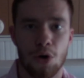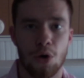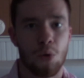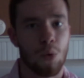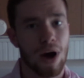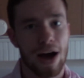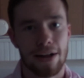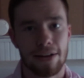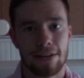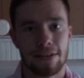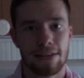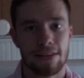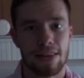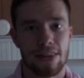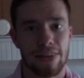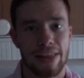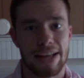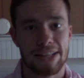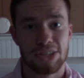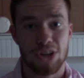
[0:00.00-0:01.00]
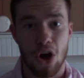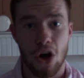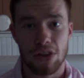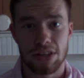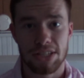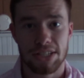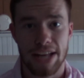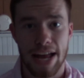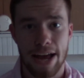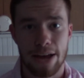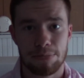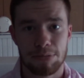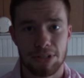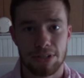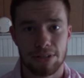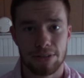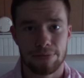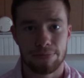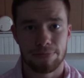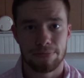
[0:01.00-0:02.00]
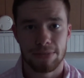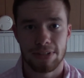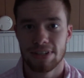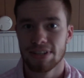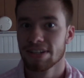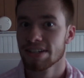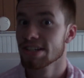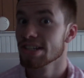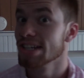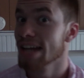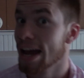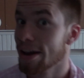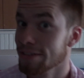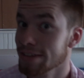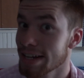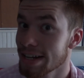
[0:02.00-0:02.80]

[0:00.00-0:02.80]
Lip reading: Well, that's all the steps. Sound